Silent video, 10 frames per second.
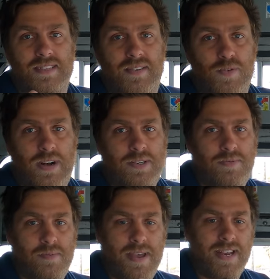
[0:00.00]
if you're
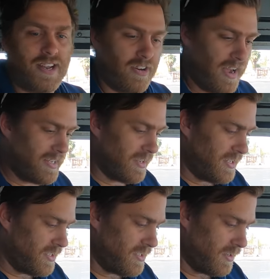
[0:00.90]
watching, my man,
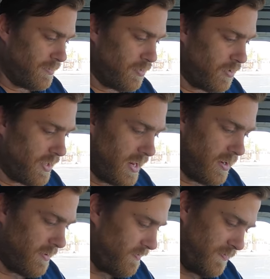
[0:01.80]
congratulations on pulling that
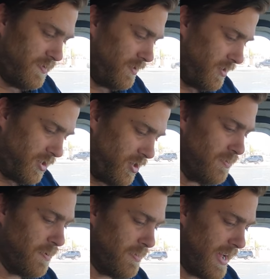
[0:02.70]
off.
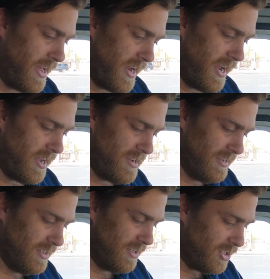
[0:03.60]
Super bad A,
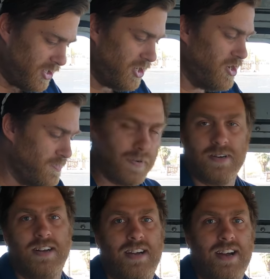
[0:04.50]

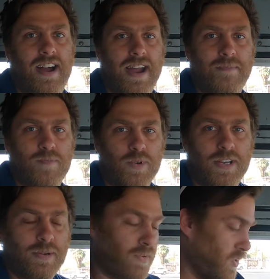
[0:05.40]
super. All right, we're
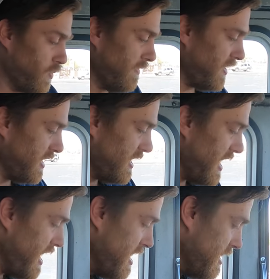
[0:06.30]
done with thrifting
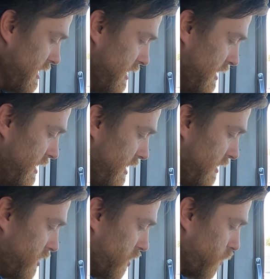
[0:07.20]
today.
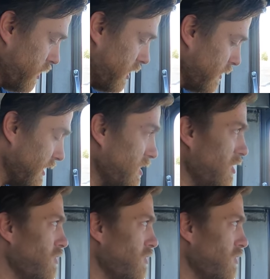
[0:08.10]
So we're gonna